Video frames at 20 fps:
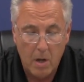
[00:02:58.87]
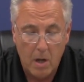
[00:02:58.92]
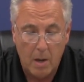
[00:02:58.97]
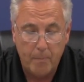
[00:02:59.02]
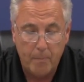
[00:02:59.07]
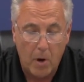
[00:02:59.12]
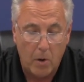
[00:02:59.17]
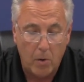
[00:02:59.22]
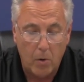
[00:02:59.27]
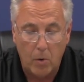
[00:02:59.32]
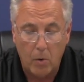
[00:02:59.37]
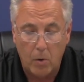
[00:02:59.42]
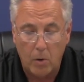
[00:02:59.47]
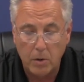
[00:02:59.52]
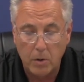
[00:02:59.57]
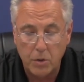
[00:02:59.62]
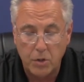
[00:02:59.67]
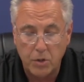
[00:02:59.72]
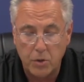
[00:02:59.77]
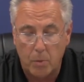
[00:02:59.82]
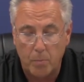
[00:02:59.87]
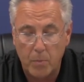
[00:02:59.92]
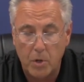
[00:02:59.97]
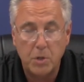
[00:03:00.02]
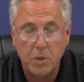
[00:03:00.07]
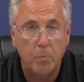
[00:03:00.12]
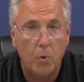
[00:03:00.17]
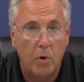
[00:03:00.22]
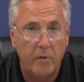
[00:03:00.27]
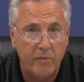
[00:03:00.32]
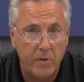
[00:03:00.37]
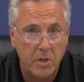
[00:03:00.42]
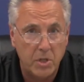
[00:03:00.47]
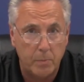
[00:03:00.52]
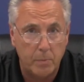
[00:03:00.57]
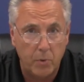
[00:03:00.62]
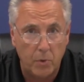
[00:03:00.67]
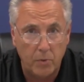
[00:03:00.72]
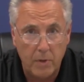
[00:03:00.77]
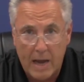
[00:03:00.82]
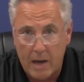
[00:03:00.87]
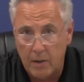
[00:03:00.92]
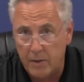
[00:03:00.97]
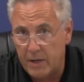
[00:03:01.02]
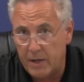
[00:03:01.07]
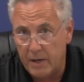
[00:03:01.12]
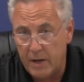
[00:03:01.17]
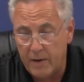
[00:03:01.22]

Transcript: and Borough Hall is so much more visible now than it